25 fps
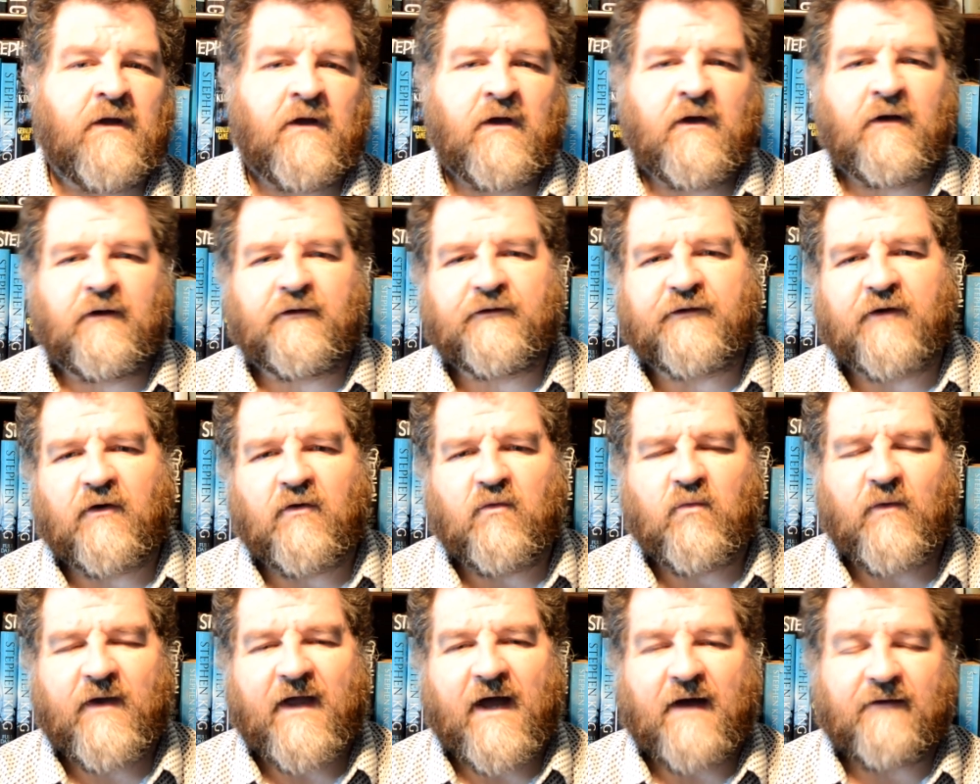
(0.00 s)

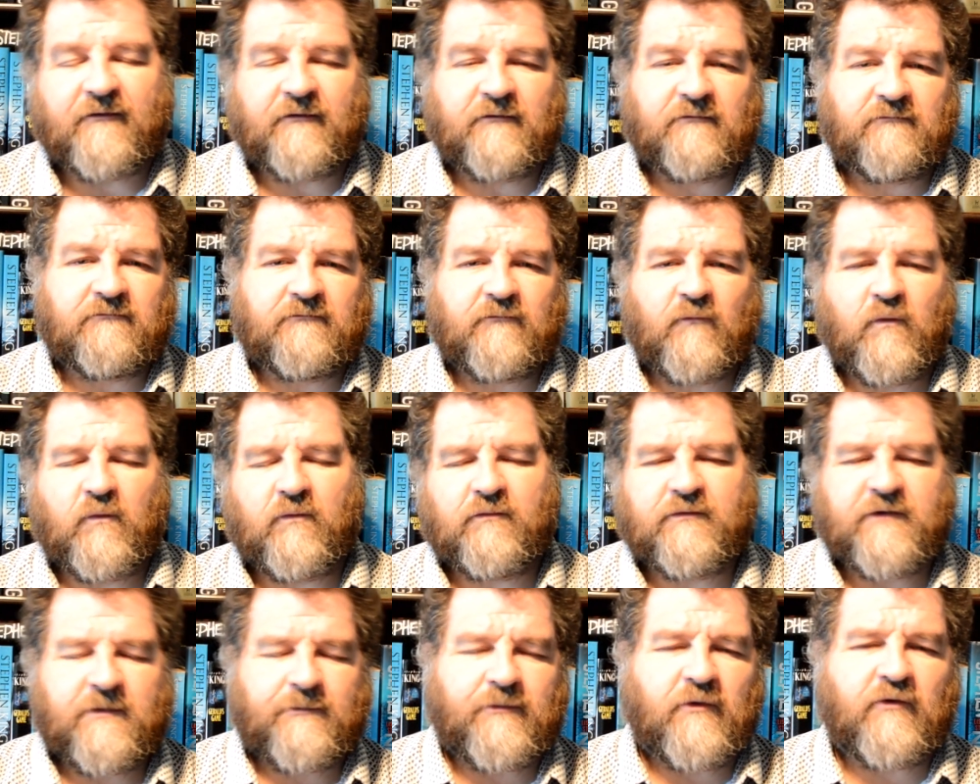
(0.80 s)
So
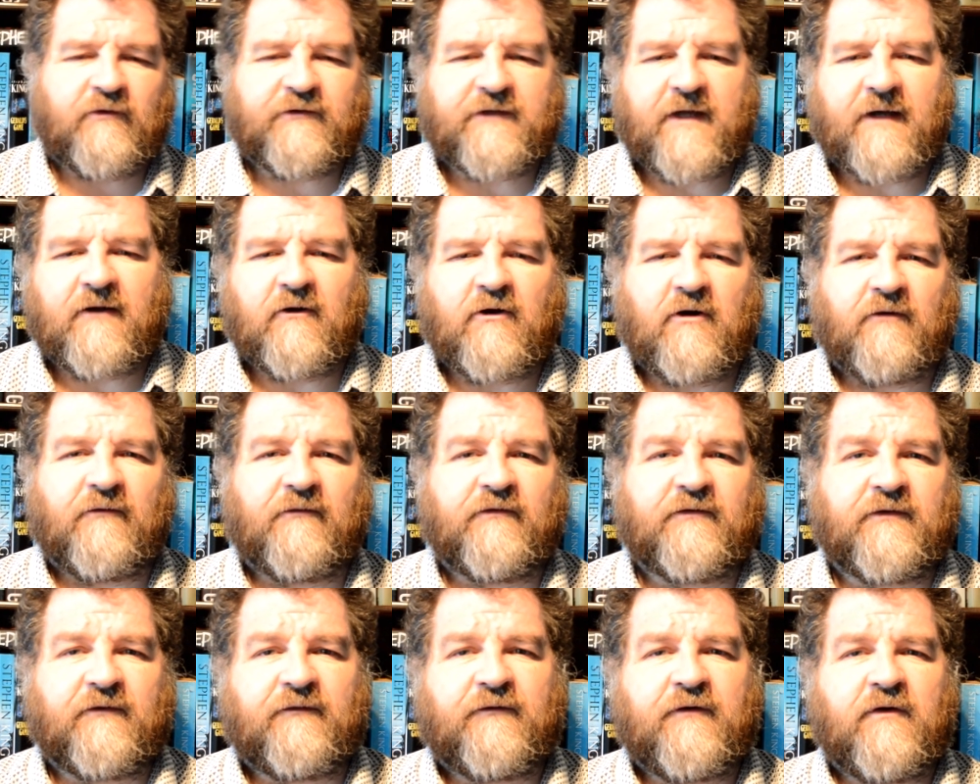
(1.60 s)
the book then
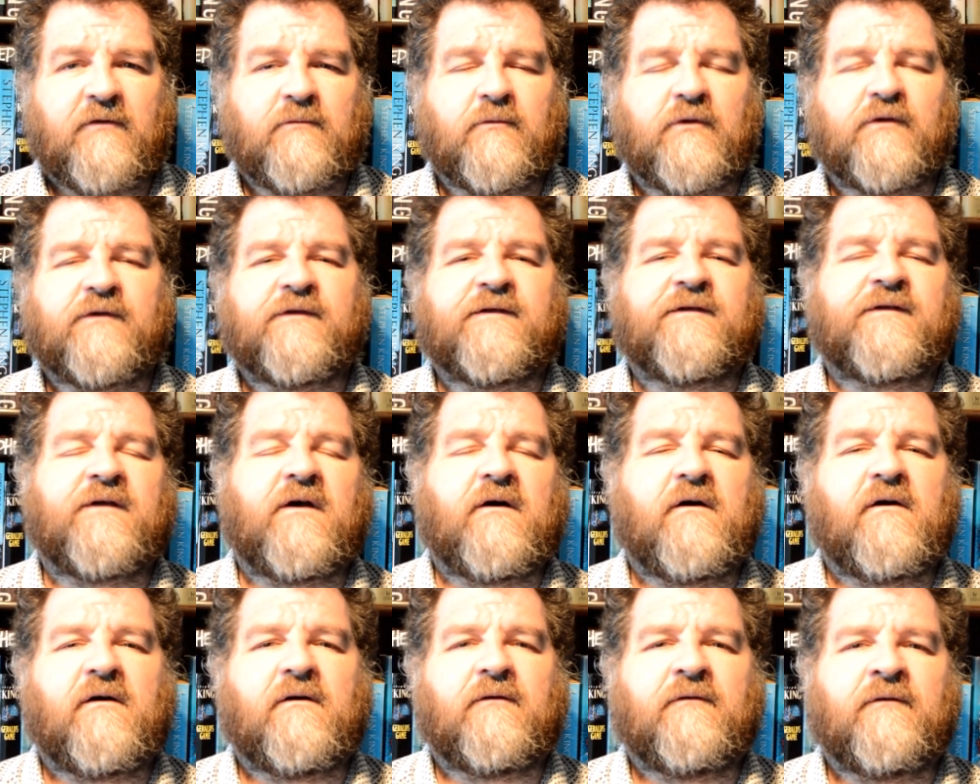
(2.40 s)
covers a few months
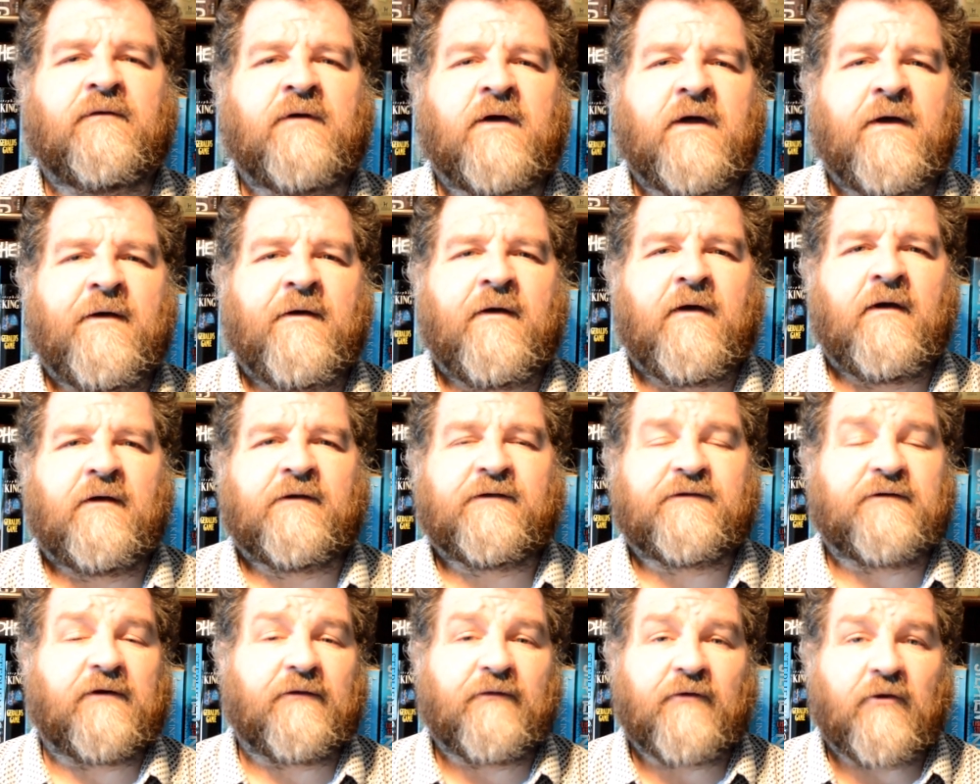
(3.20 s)
of
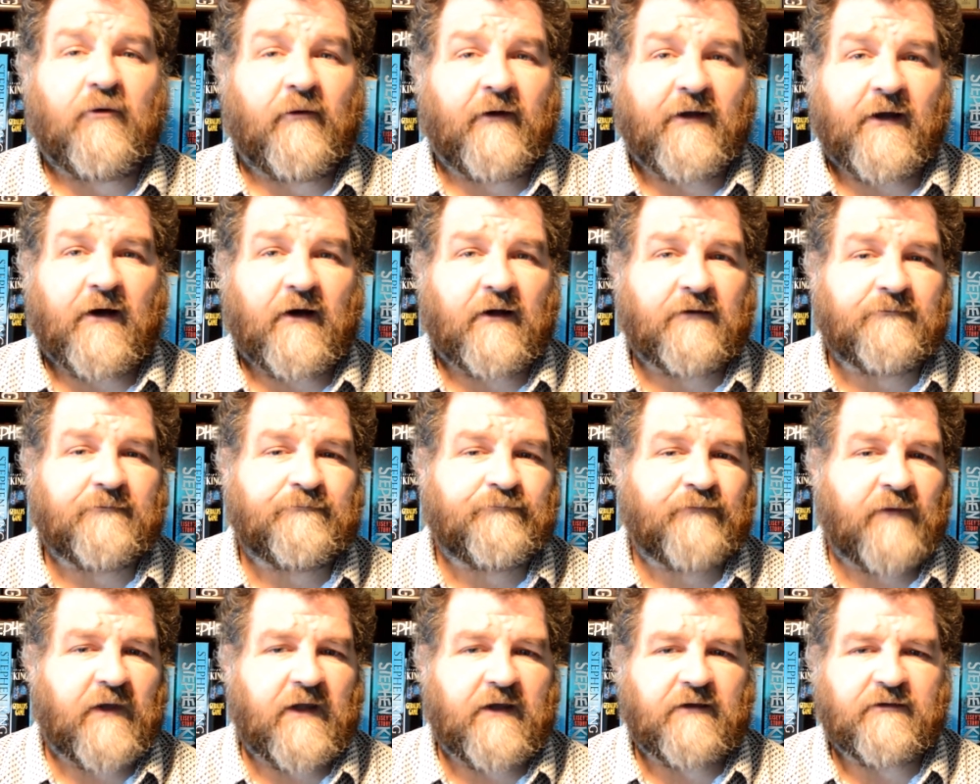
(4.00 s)
stuff going on
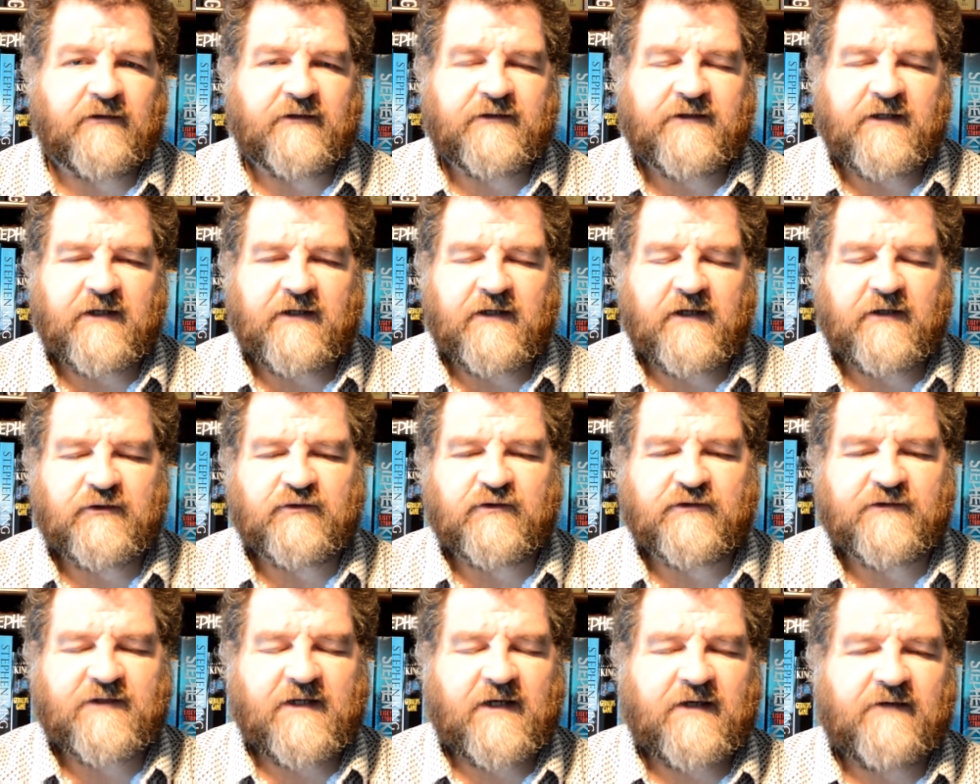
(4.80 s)
in the
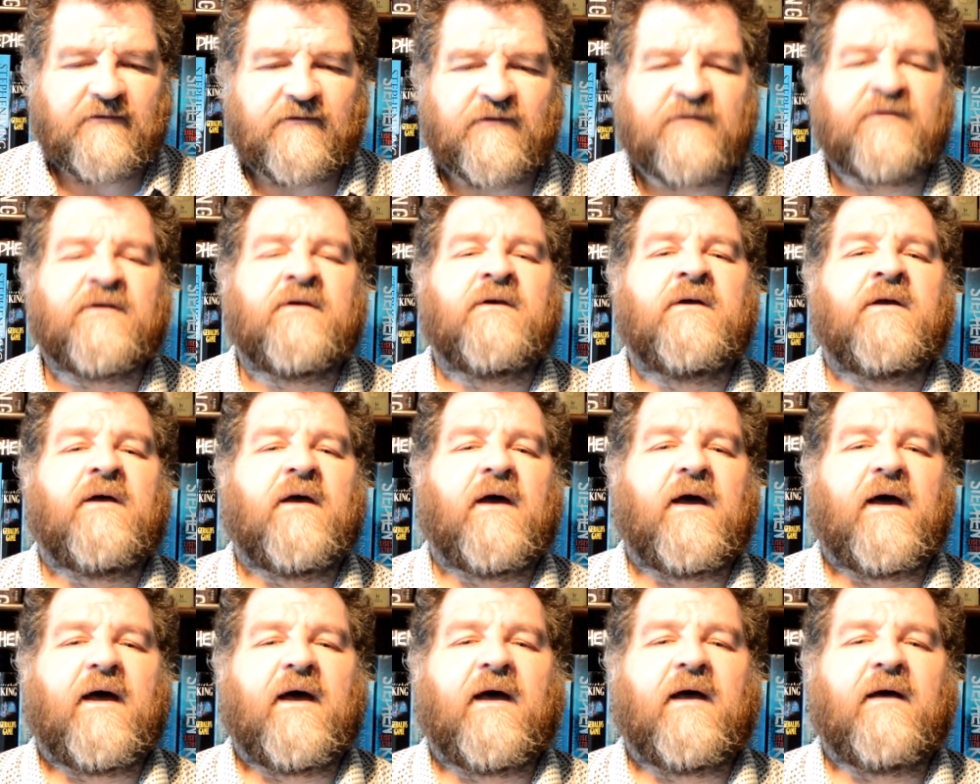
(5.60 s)
teenagers' lives.
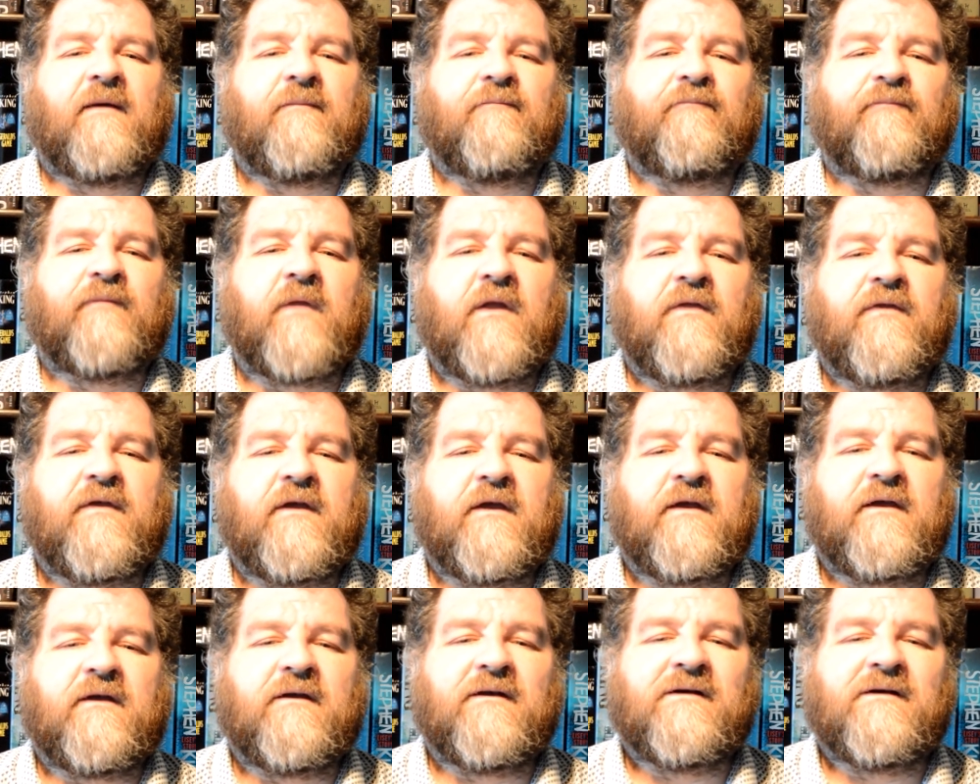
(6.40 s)
The